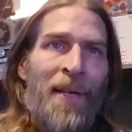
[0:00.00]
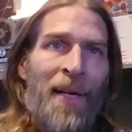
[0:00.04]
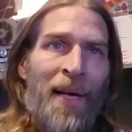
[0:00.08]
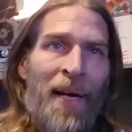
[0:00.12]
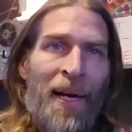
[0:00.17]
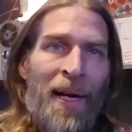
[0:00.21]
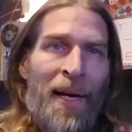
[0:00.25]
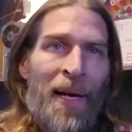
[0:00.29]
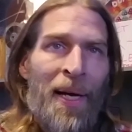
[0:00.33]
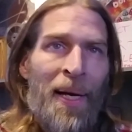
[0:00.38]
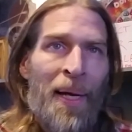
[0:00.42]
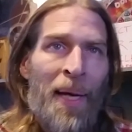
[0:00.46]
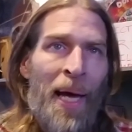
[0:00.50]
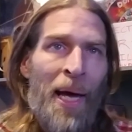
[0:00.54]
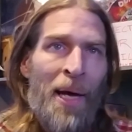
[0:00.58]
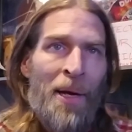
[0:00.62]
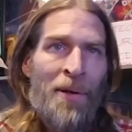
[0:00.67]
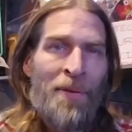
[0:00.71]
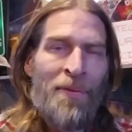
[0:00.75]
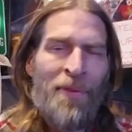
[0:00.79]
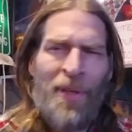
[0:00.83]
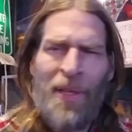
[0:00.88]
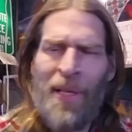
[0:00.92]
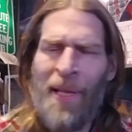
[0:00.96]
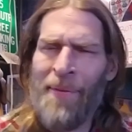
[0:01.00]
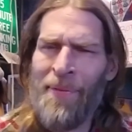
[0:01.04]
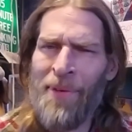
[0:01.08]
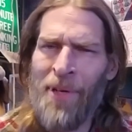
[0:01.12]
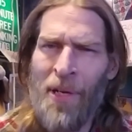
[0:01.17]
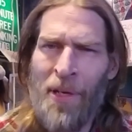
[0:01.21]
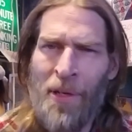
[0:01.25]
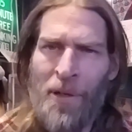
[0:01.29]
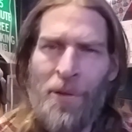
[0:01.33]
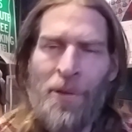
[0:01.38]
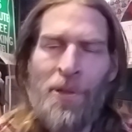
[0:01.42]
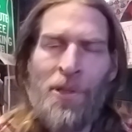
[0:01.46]
out of
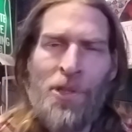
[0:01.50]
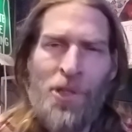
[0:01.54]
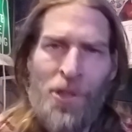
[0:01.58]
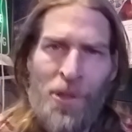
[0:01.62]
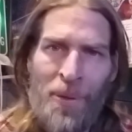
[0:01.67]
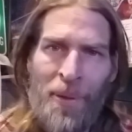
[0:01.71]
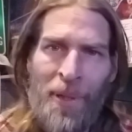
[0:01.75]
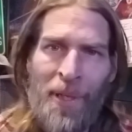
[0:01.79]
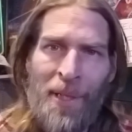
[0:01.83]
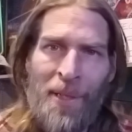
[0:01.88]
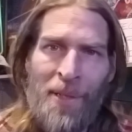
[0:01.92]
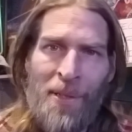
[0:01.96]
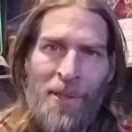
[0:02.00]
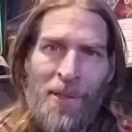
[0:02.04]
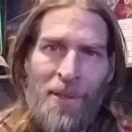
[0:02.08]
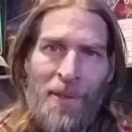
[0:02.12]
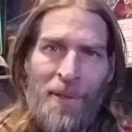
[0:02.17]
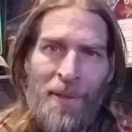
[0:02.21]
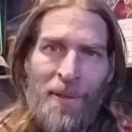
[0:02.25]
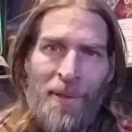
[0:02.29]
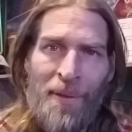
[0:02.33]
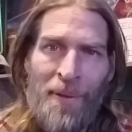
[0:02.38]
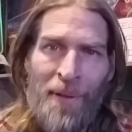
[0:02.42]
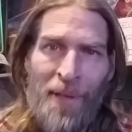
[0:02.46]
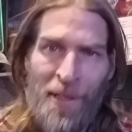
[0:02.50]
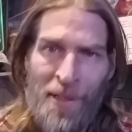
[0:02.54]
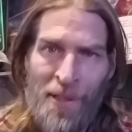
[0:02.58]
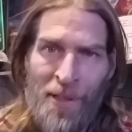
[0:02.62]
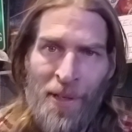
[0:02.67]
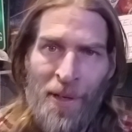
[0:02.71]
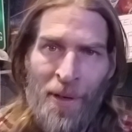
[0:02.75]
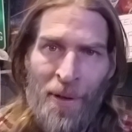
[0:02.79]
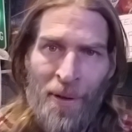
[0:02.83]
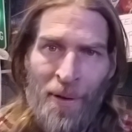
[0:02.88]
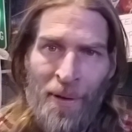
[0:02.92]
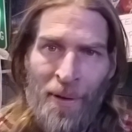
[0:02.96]
1,100 shootings this
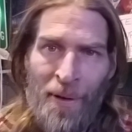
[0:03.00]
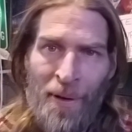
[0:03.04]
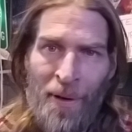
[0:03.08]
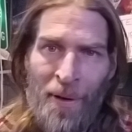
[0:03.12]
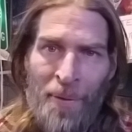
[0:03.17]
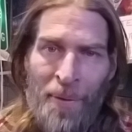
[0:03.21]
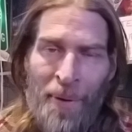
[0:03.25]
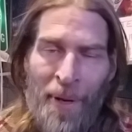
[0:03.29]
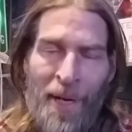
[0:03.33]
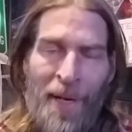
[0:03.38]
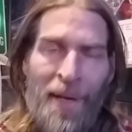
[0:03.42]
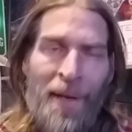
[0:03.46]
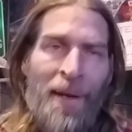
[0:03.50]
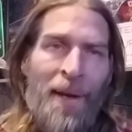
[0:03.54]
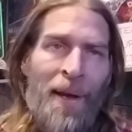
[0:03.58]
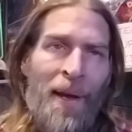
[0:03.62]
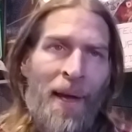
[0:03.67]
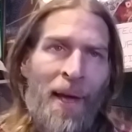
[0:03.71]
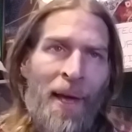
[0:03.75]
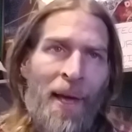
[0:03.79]
year already.